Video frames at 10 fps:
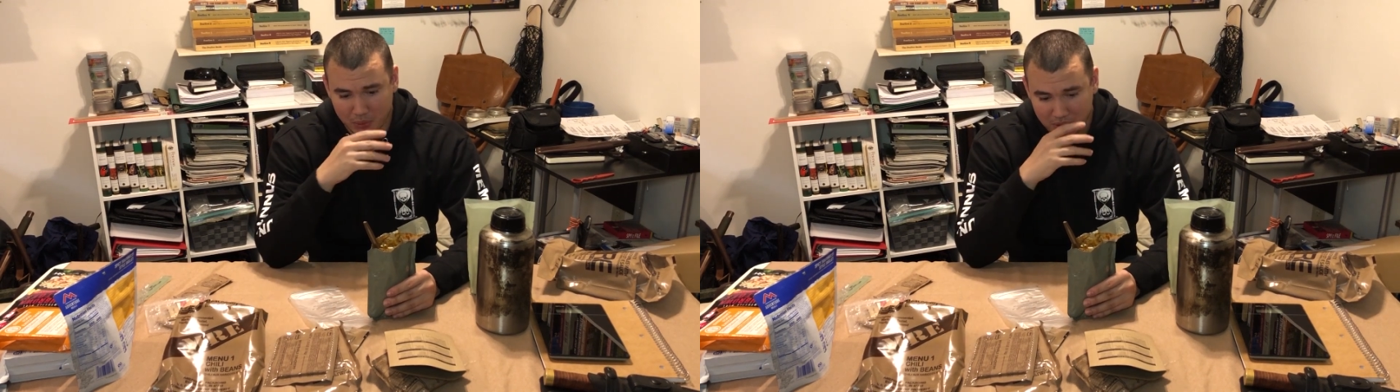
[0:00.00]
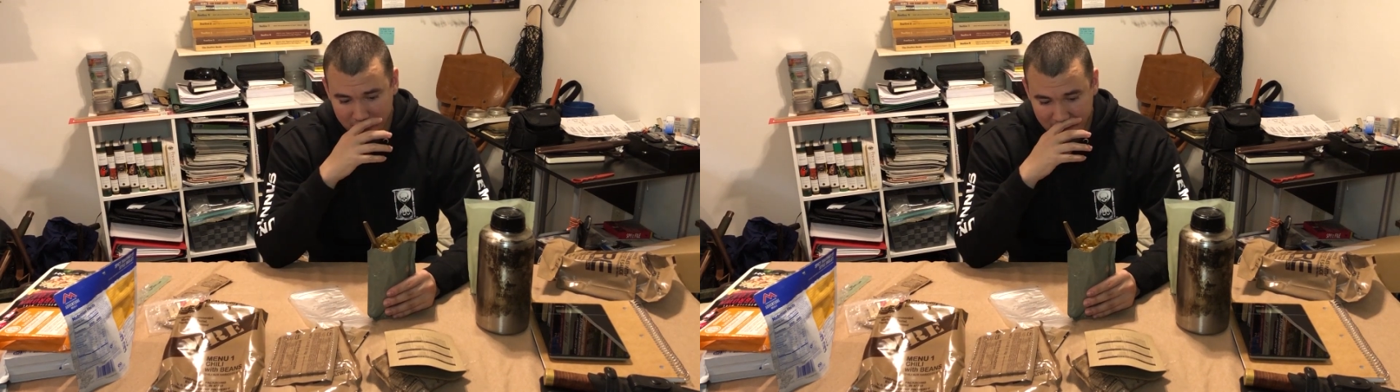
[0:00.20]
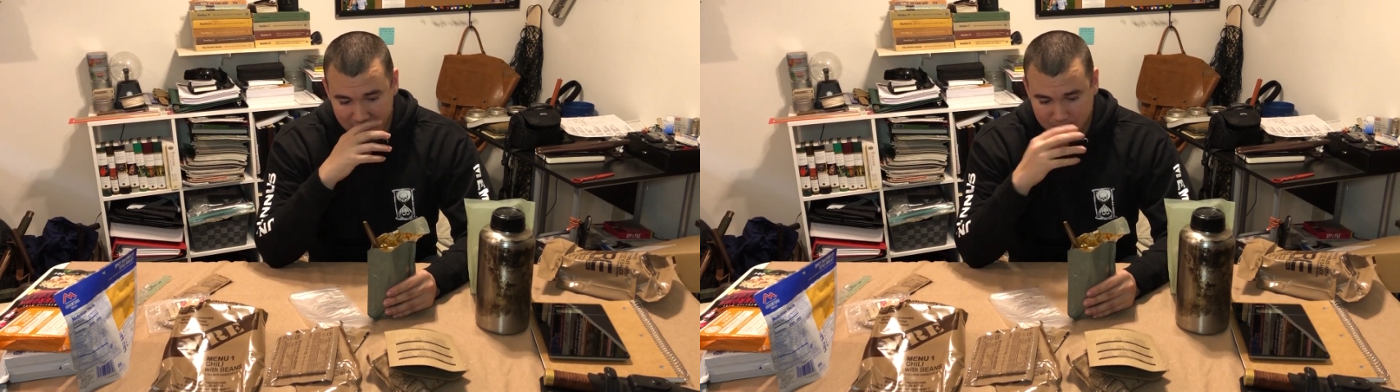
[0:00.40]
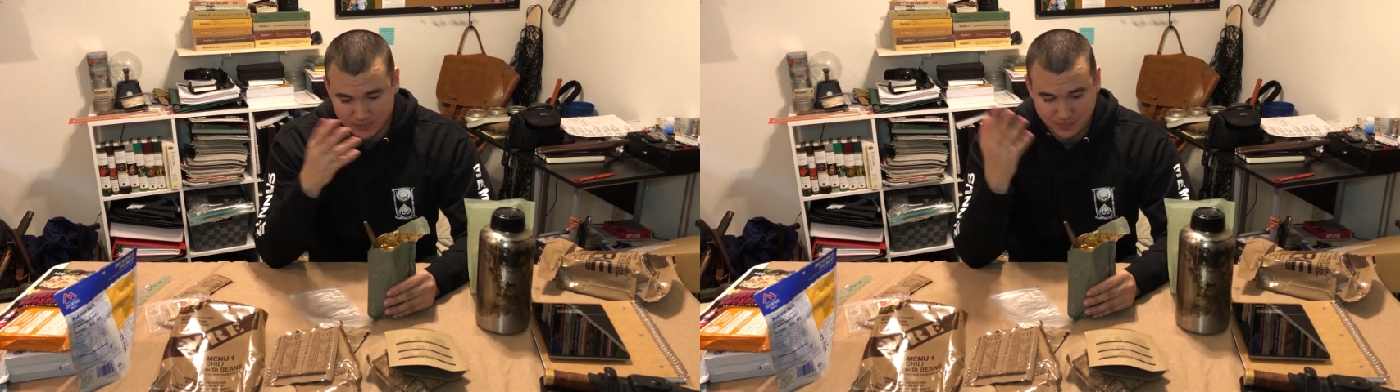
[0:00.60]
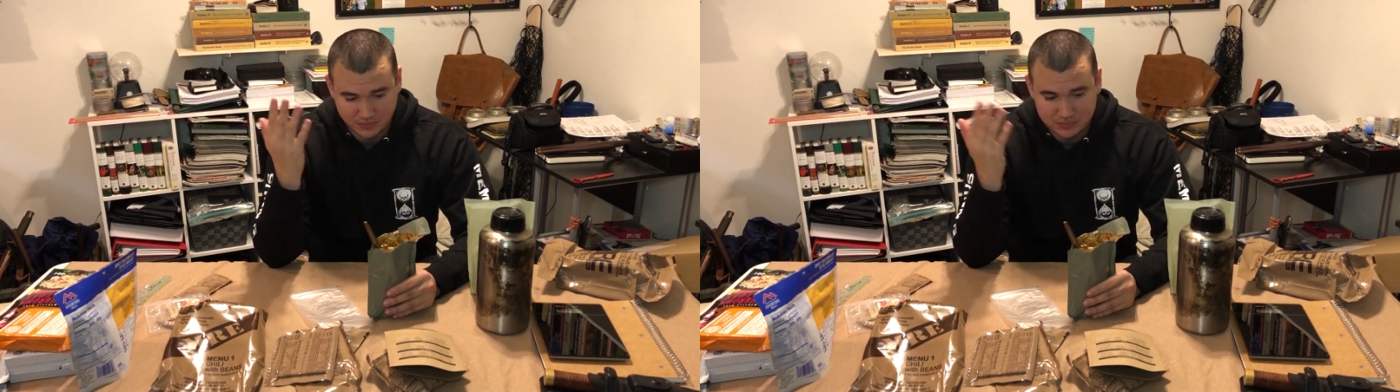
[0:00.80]
whatnot,
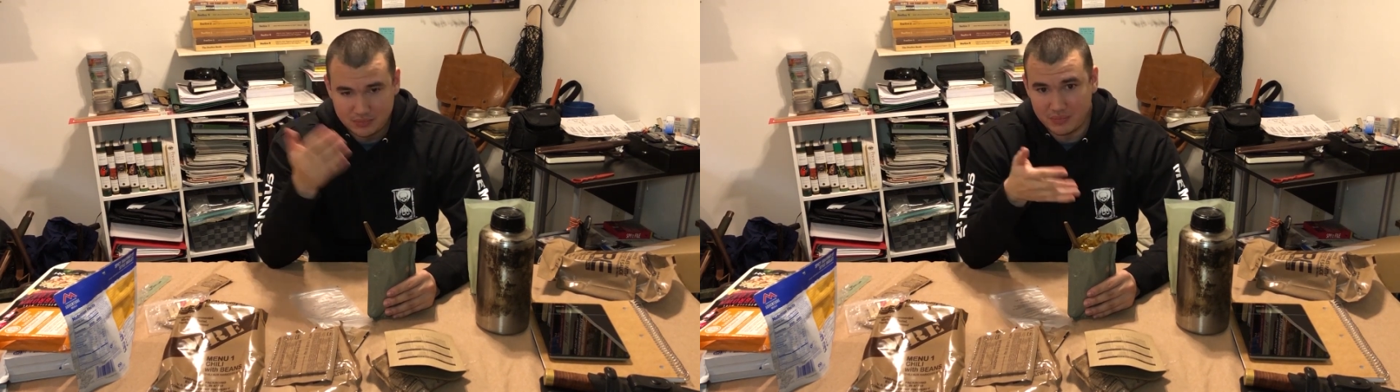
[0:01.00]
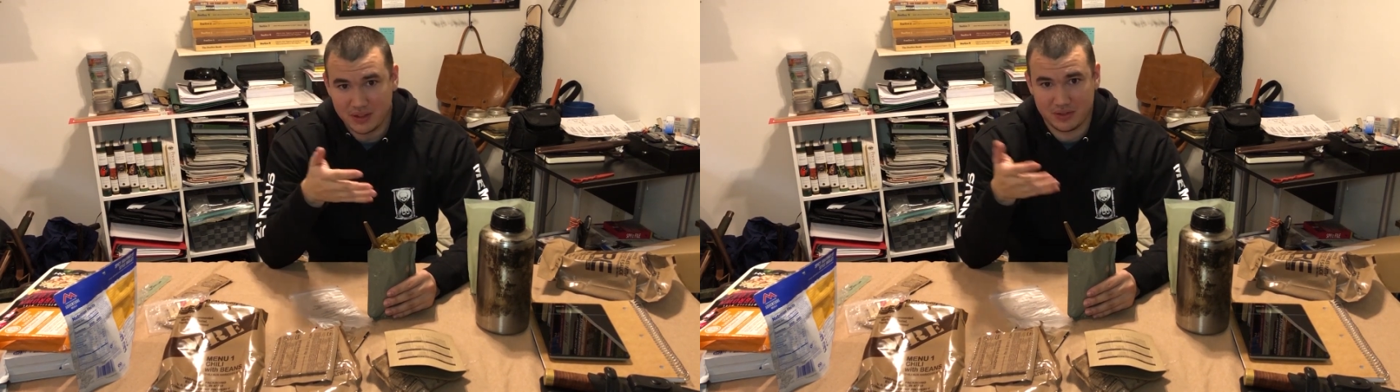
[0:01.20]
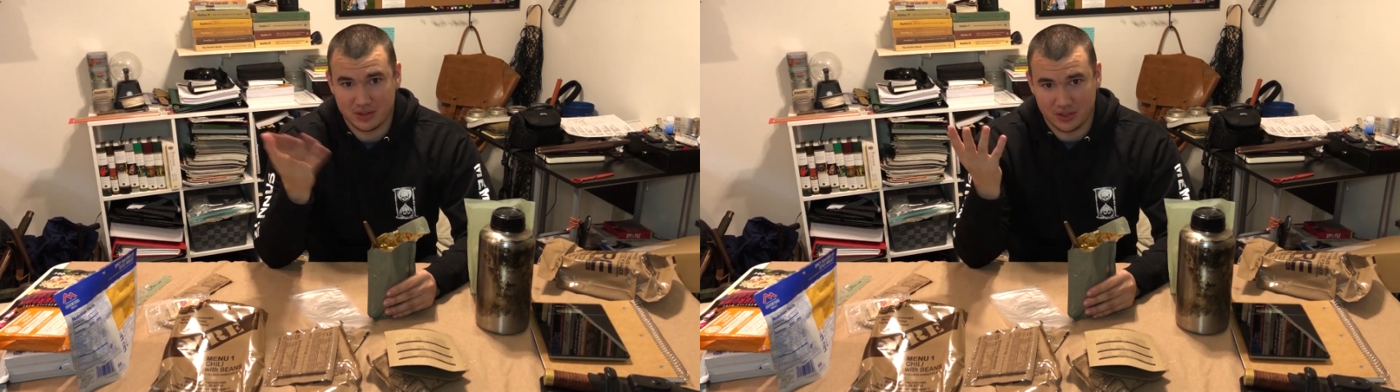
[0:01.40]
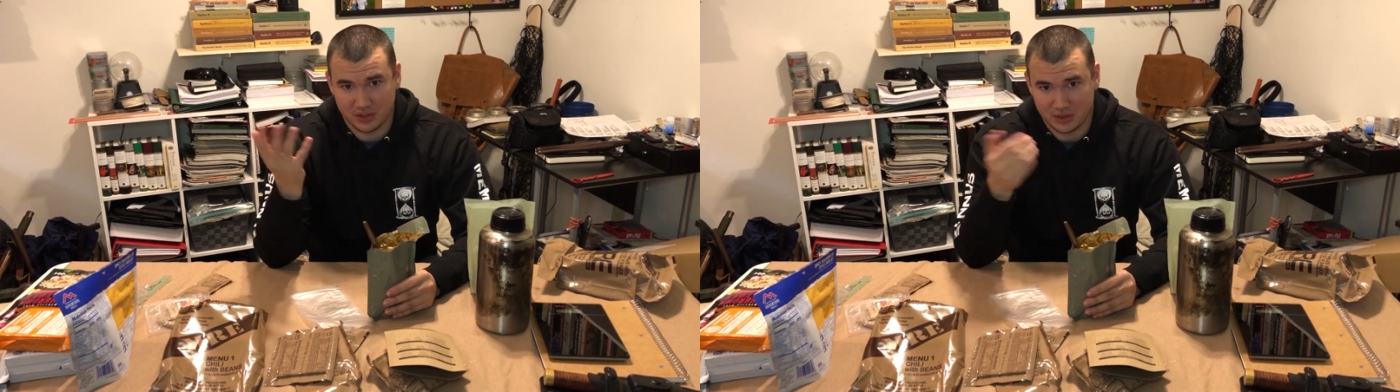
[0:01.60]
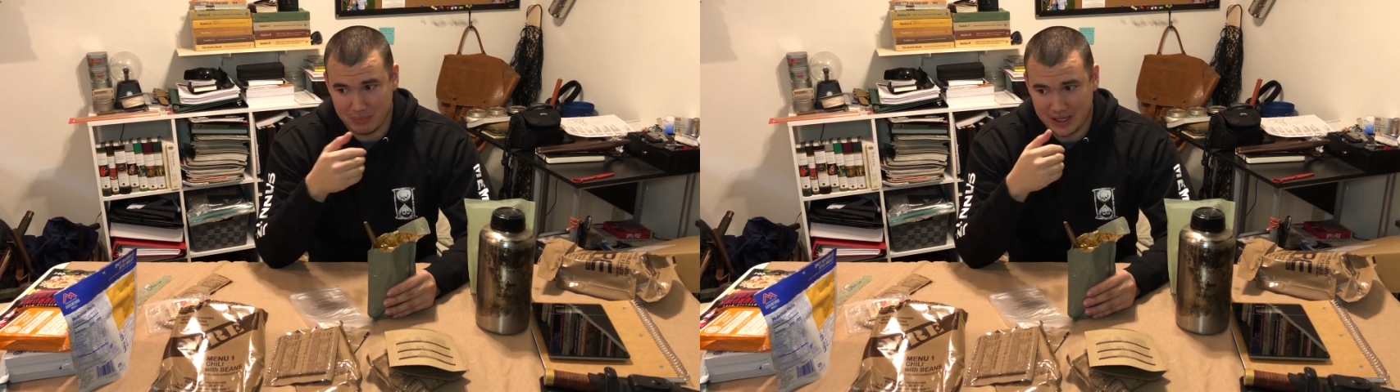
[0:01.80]
this
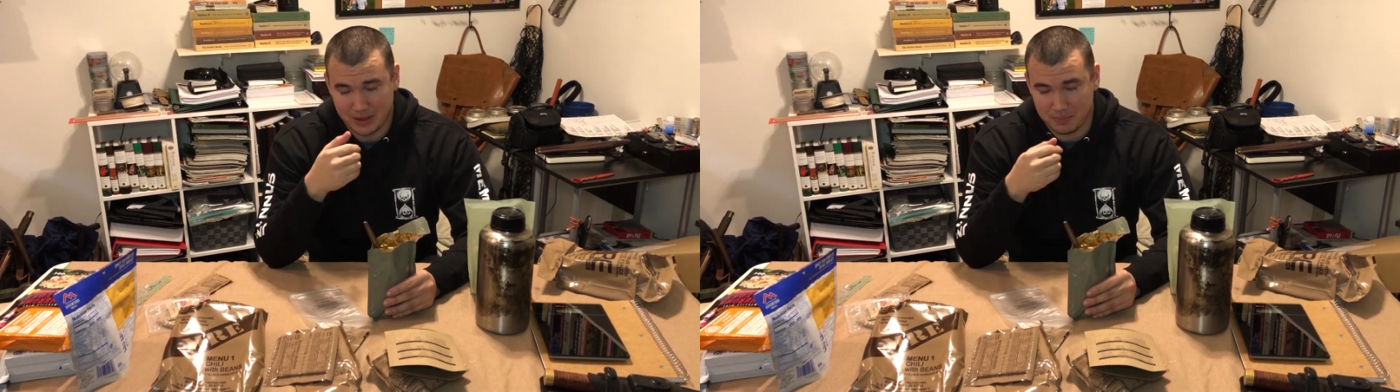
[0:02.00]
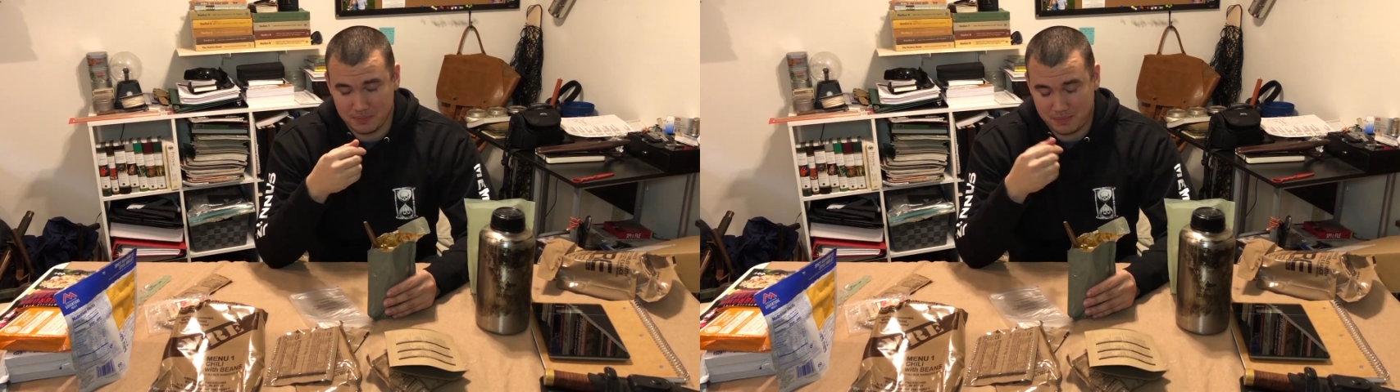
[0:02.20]
isn't bad.